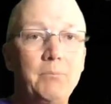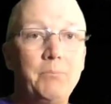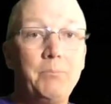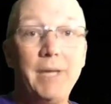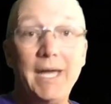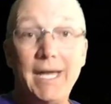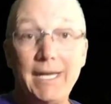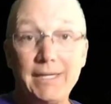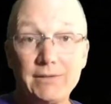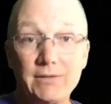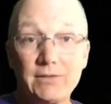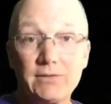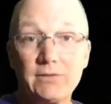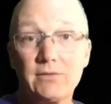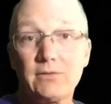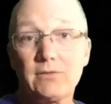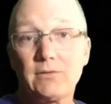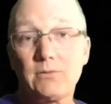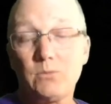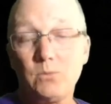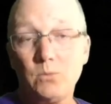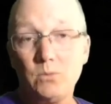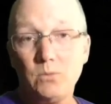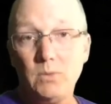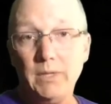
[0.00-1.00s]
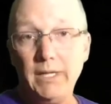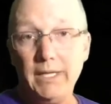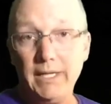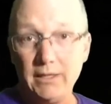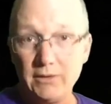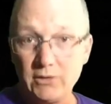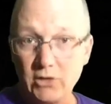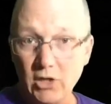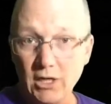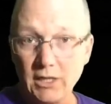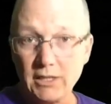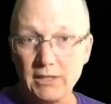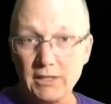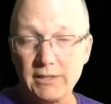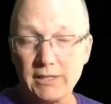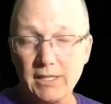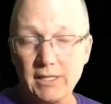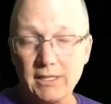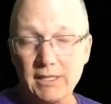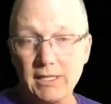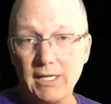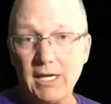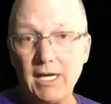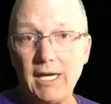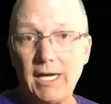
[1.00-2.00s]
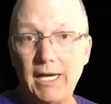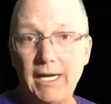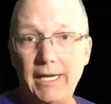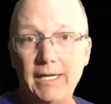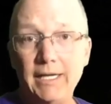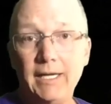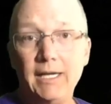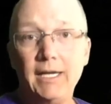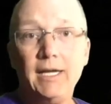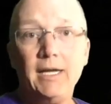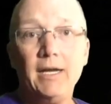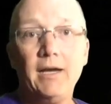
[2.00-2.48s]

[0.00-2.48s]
best at a dark sky.